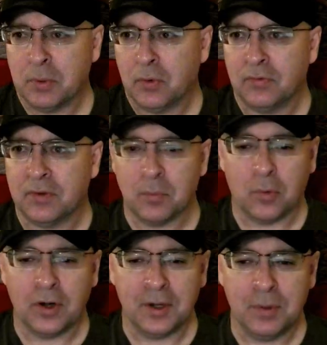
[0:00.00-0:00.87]
that morning
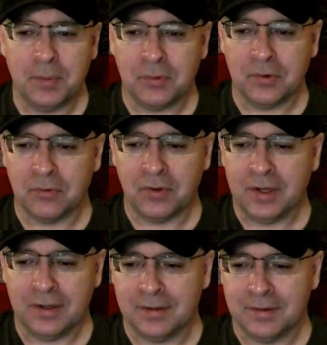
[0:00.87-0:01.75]
people greet
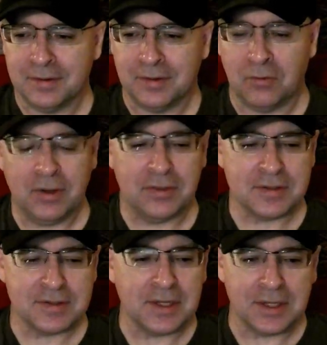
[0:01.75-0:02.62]
the
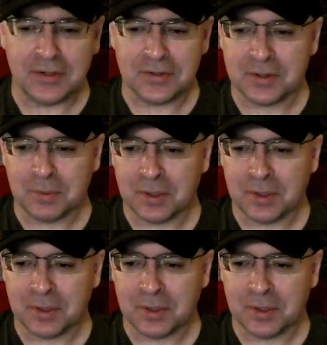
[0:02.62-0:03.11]
sun or something,